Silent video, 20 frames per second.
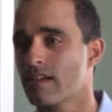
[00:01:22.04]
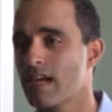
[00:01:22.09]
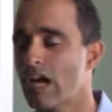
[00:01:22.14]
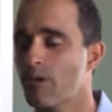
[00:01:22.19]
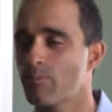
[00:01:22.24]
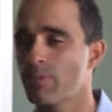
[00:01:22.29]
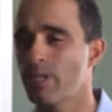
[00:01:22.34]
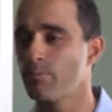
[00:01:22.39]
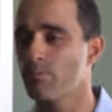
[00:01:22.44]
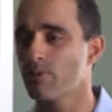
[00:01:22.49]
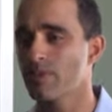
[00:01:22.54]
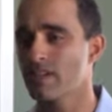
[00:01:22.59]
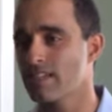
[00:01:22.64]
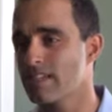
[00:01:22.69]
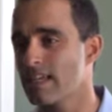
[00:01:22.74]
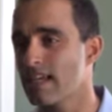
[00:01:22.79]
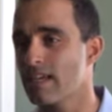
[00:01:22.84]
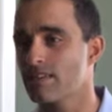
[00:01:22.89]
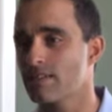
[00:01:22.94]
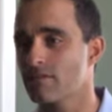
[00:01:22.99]
how people
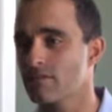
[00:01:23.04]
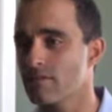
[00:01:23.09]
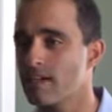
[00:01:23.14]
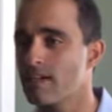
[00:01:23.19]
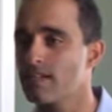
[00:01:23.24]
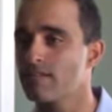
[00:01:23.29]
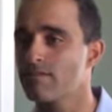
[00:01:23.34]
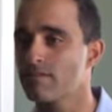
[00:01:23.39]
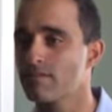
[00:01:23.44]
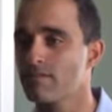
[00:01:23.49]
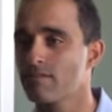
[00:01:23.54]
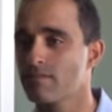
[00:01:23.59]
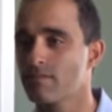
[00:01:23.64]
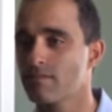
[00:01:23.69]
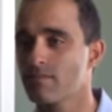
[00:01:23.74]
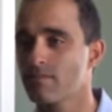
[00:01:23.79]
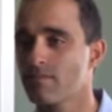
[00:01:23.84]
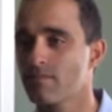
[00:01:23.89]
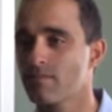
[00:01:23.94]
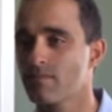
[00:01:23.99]
can take their life.
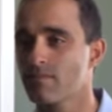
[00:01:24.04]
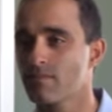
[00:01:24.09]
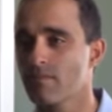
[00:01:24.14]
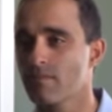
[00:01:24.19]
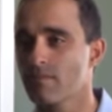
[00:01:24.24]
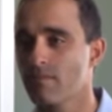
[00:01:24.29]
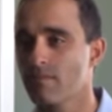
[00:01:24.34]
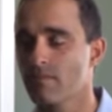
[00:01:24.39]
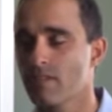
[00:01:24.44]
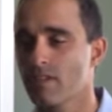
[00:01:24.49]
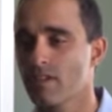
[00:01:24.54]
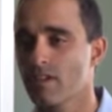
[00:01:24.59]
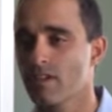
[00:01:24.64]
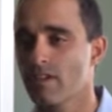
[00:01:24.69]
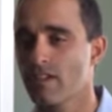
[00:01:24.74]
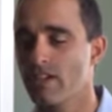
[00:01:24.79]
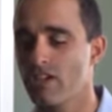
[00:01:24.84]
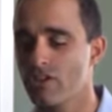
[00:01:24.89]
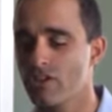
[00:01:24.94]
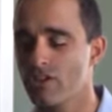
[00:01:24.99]

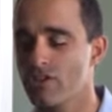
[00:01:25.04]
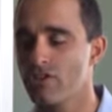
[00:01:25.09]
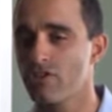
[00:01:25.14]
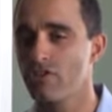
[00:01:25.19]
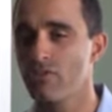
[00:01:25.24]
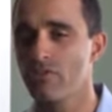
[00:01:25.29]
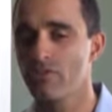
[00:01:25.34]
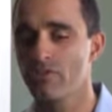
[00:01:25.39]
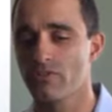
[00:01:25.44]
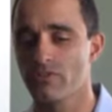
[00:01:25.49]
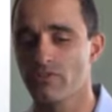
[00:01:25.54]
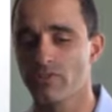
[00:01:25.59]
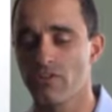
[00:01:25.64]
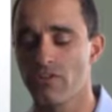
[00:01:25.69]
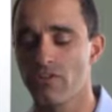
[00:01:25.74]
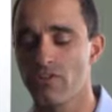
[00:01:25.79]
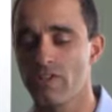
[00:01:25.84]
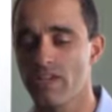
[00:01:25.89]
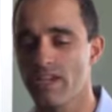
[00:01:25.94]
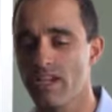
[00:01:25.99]
You know, because you
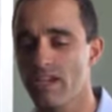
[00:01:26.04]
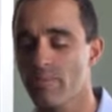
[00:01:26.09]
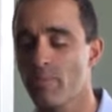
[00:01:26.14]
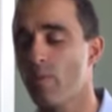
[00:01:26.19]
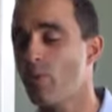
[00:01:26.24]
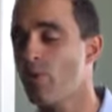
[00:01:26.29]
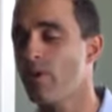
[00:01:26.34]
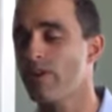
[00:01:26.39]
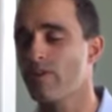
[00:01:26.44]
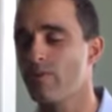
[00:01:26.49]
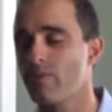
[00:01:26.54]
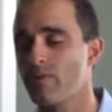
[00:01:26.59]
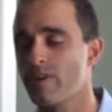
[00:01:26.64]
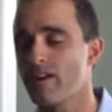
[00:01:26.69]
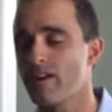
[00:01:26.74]
can hit a point